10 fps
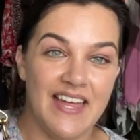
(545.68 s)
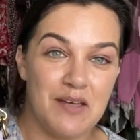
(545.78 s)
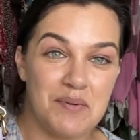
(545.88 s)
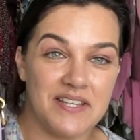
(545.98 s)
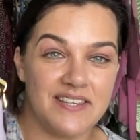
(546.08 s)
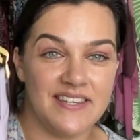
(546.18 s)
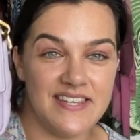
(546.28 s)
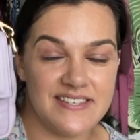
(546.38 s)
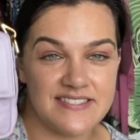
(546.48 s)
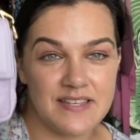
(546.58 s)
But
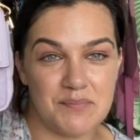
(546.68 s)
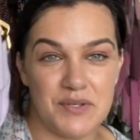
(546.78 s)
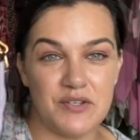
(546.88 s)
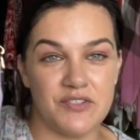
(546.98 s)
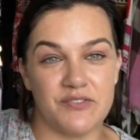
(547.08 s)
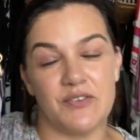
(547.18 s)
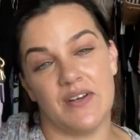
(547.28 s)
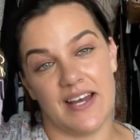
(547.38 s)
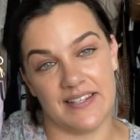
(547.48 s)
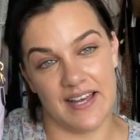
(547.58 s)
this beautiful
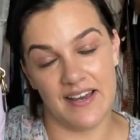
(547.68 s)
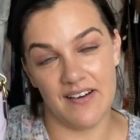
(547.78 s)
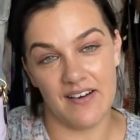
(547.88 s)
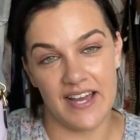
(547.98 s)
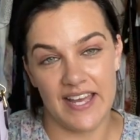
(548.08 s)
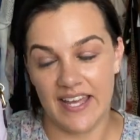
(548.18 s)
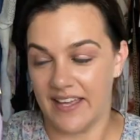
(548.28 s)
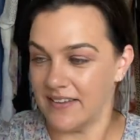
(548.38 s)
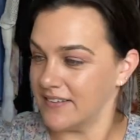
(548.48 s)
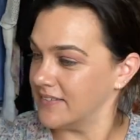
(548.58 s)
color,
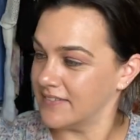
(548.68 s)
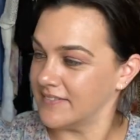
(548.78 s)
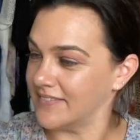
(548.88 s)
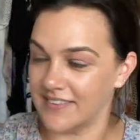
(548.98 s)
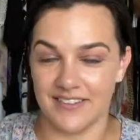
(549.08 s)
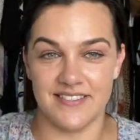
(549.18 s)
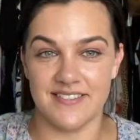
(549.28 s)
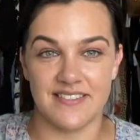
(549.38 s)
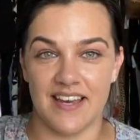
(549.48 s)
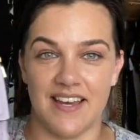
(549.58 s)
I
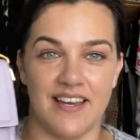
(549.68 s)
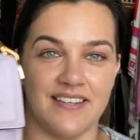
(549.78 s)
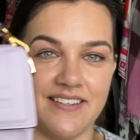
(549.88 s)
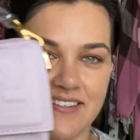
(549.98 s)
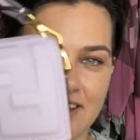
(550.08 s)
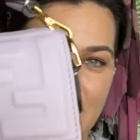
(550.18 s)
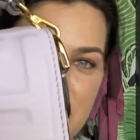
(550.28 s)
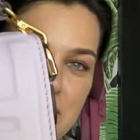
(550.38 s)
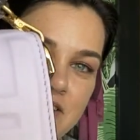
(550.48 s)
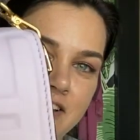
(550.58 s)
just can't, I
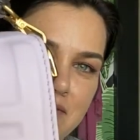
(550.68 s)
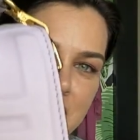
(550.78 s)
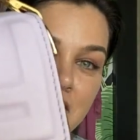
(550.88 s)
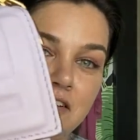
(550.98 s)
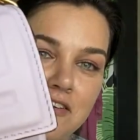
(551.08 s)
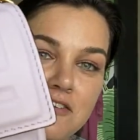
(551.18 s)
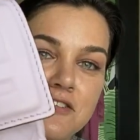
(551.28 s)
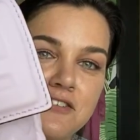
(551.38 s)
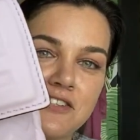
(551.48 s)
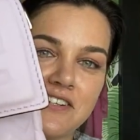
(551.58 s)
hope it's coming across
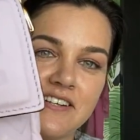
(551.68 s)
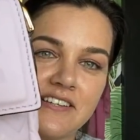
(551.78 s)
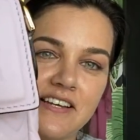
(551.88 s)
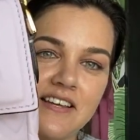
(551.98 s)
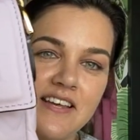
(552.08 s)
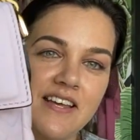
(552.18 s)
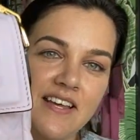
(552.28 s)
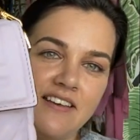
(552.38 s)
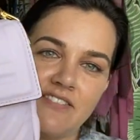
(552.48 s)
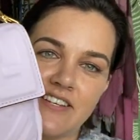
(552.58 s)
true to color.
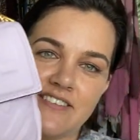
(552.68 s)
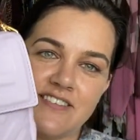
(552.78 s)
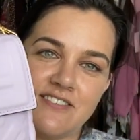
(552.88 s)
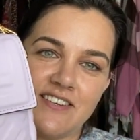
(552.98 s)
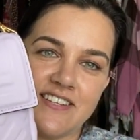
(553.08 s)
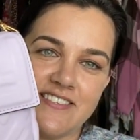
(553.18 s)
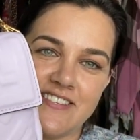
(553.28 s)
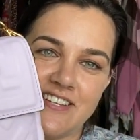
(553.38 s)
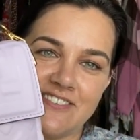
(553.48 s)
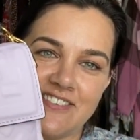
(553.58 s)
I've actually still got the
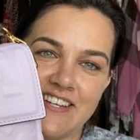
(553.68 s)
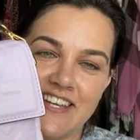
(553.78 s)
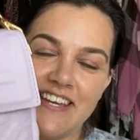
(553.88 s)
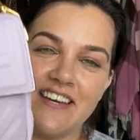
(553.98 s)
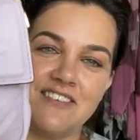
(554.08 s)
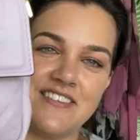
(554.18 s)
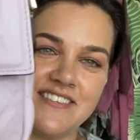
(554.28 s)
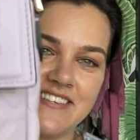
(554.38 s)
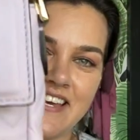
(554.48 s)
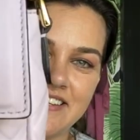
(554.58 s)
sticker on here. How good is
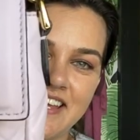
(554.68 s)
that?